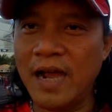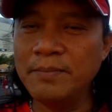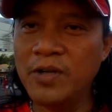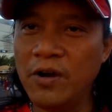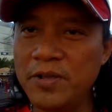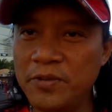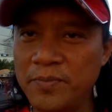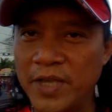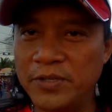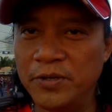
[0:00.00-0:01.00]
I'm going to
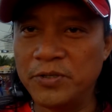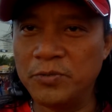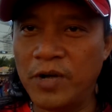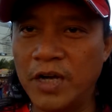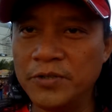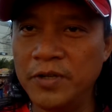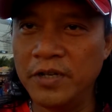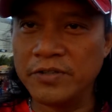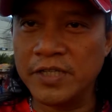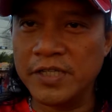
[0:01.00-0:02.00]
make use of the
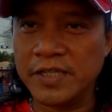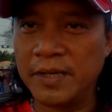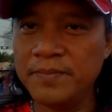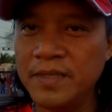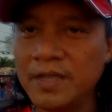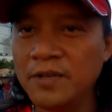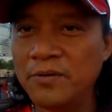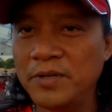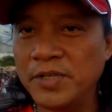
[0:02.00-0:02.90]
Arduino system which